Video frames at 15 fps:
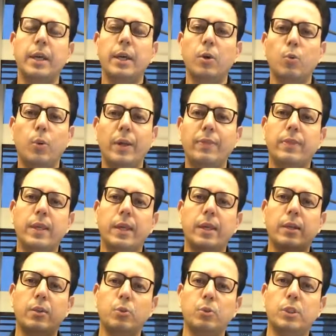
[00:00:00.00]
one
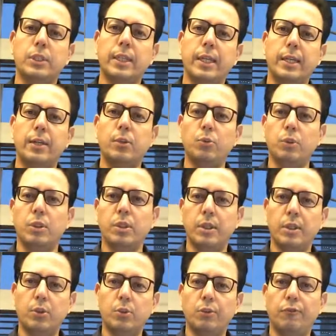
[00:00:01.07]
thing to the second to the
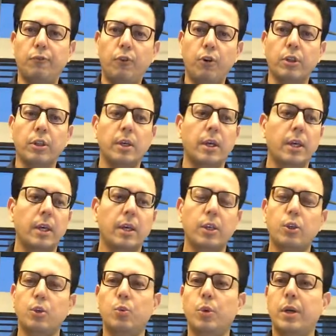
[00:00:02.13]
third to the fourth
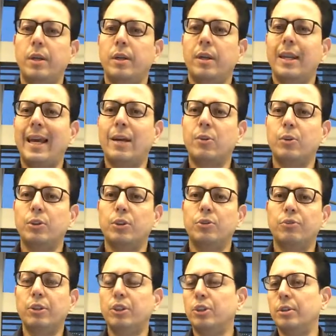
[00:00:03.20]
you would lack
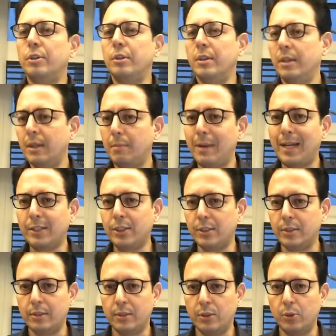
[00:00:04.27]
concentration Imagine
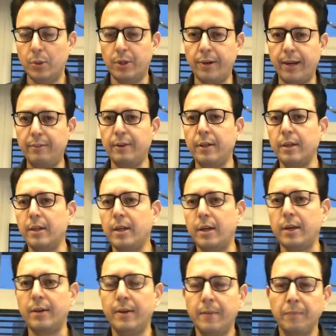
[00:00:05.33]
you are driving a
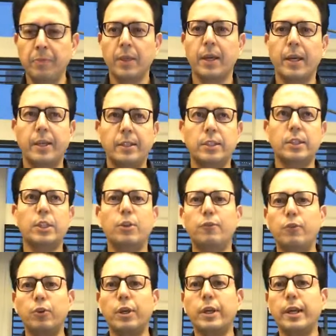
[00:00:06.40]
car and instead of
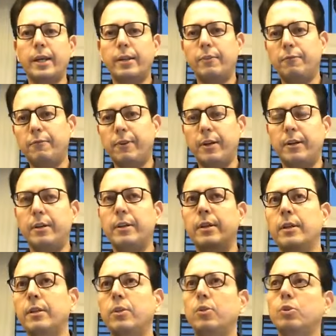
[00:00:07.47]
looking at the front,
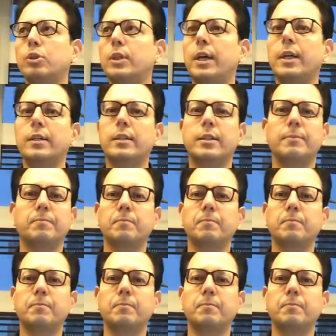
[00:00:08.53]
you start